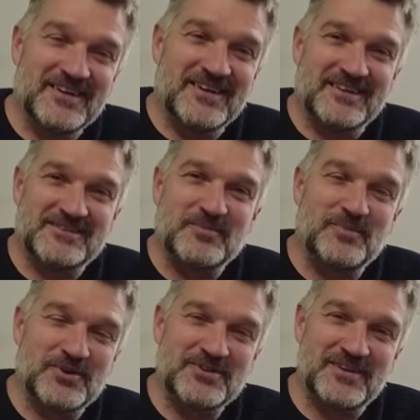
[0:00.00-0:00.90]
And as I'm
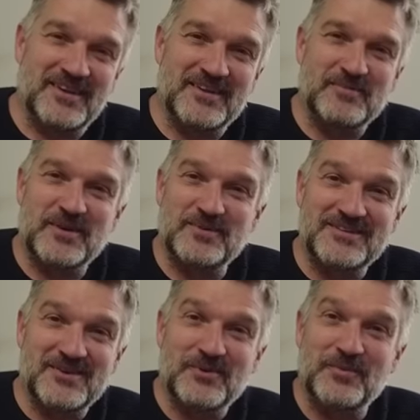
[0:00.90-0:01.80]
pushing it, the
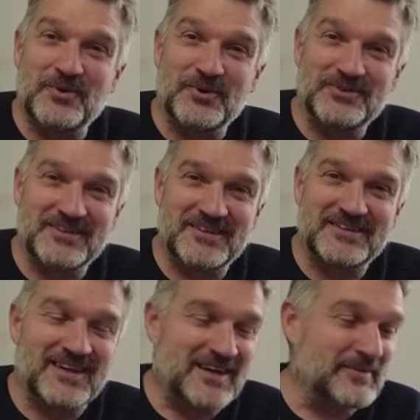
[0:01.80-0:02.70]
BBC reporter
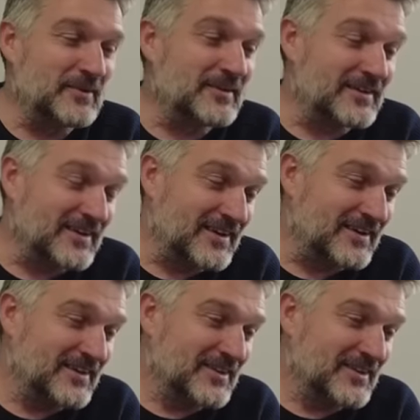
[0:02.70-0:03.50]
came and